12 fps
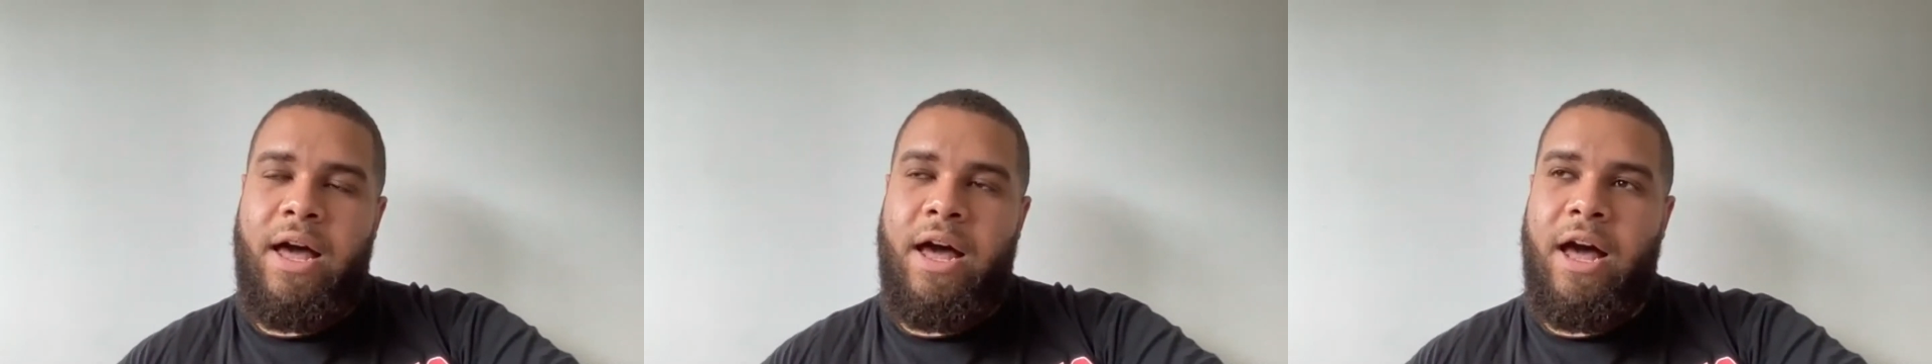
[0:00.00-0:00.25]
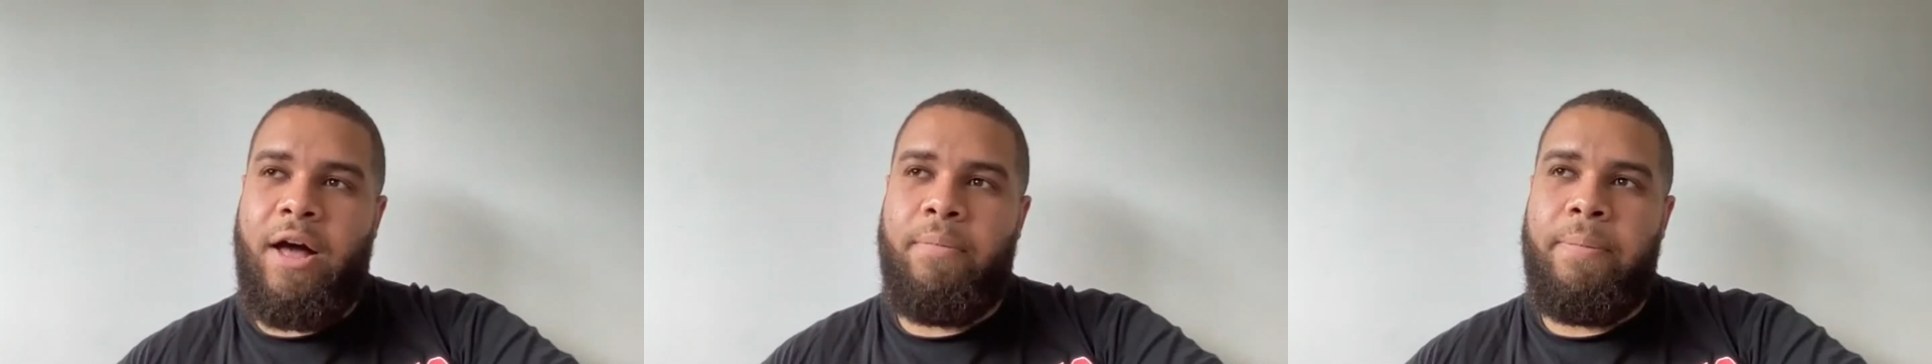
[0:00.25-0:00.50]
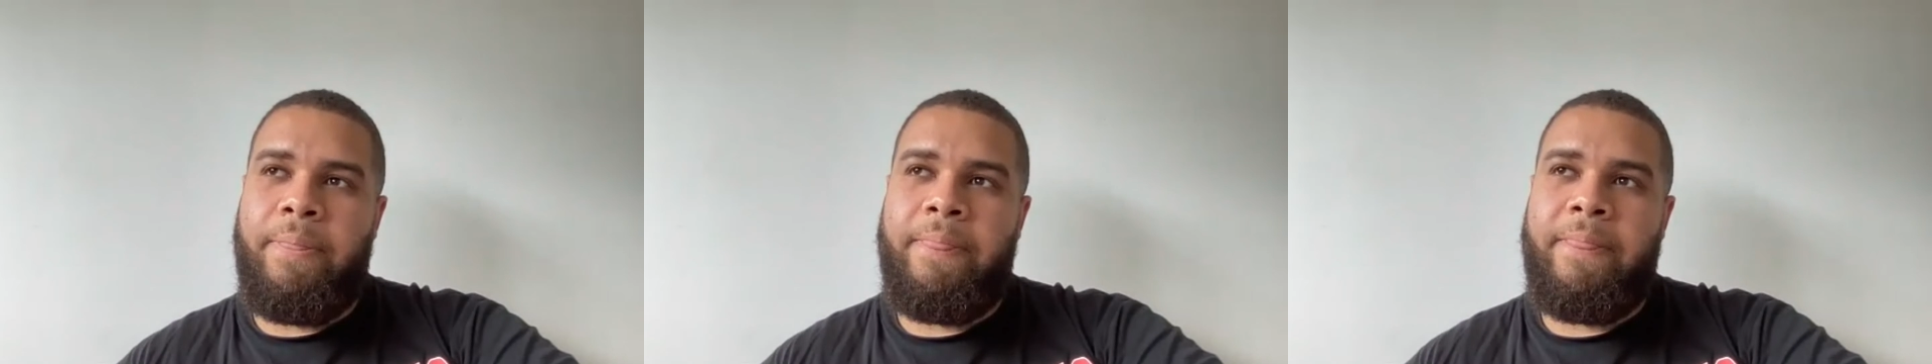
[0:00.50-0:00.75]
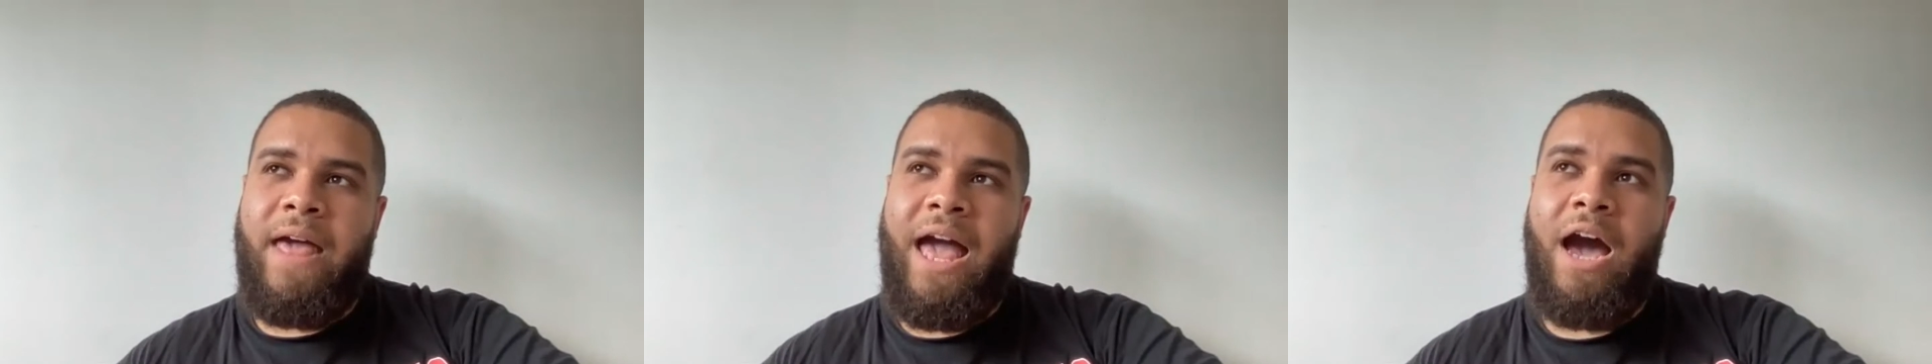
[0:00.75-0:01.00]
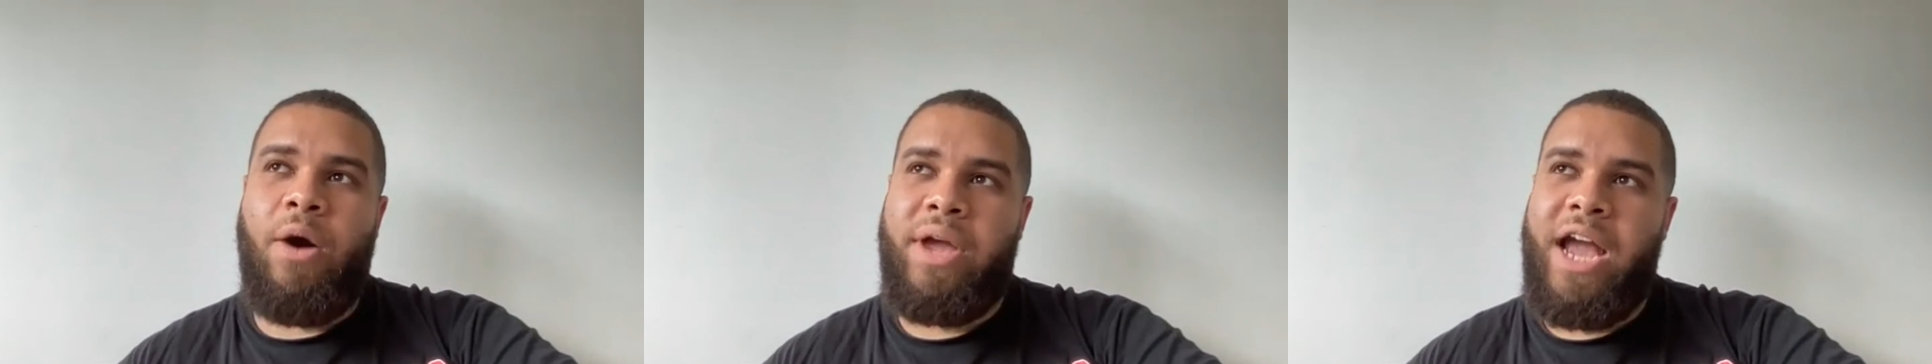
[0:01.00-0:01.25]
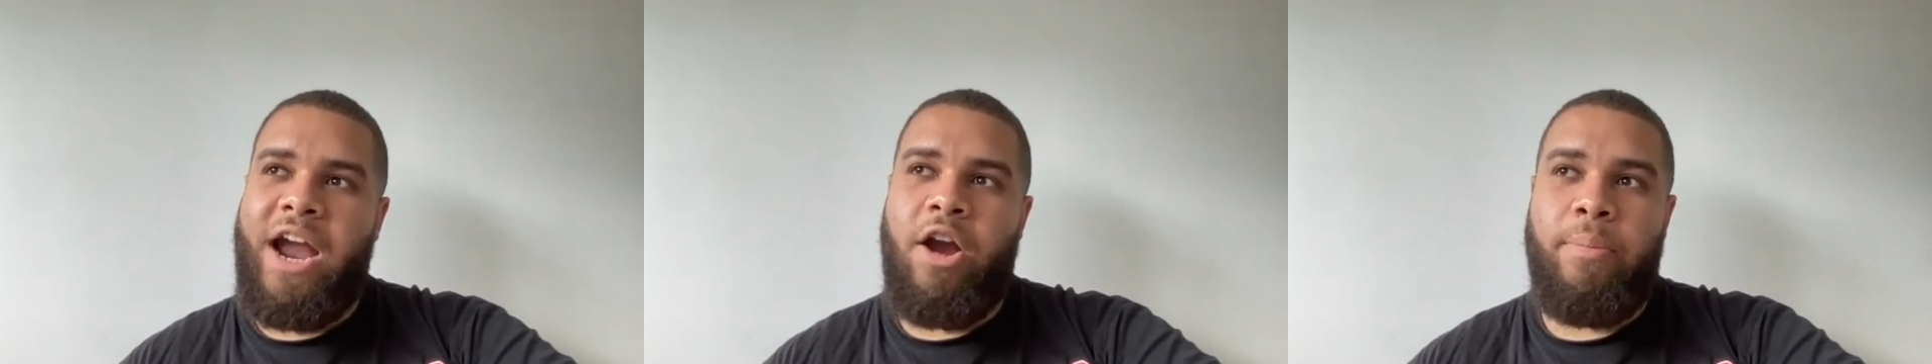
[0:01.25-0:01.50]
how
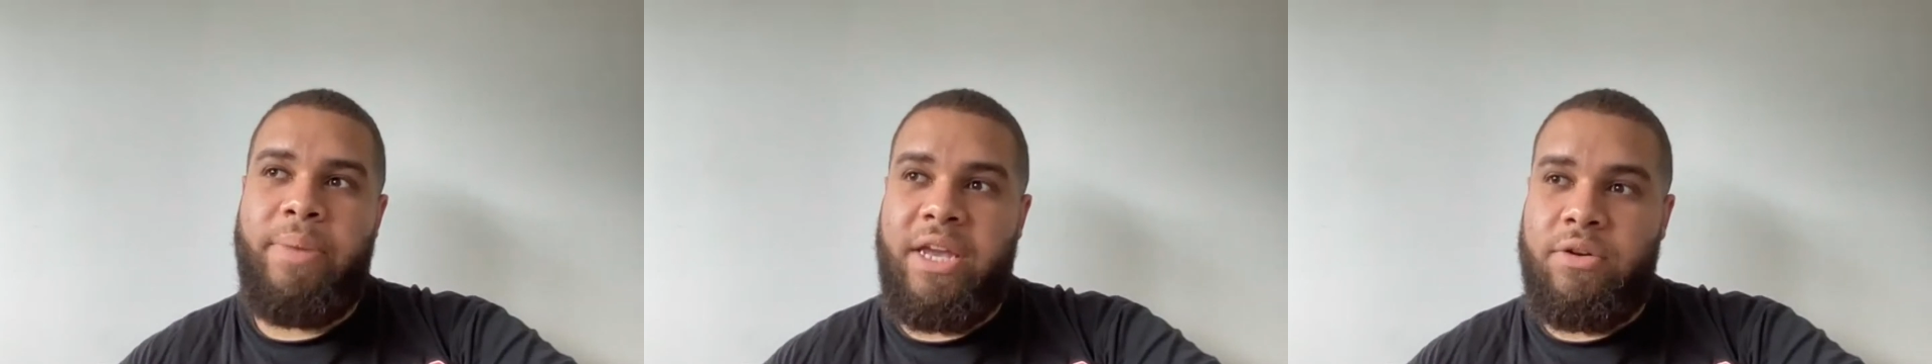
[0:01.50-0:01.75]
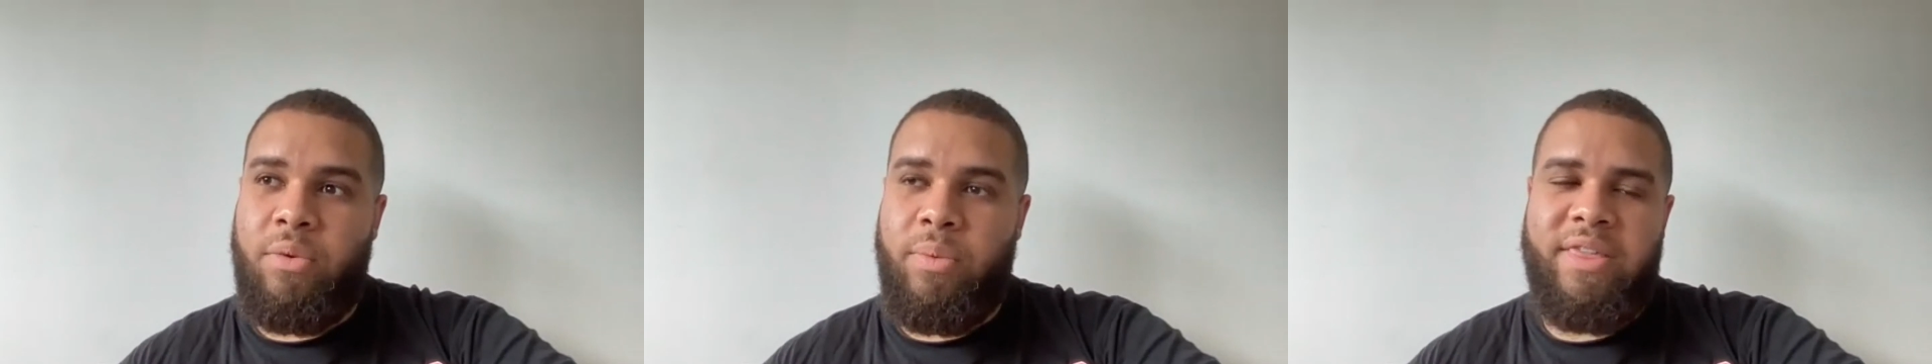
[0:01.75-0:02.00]
Caribbean or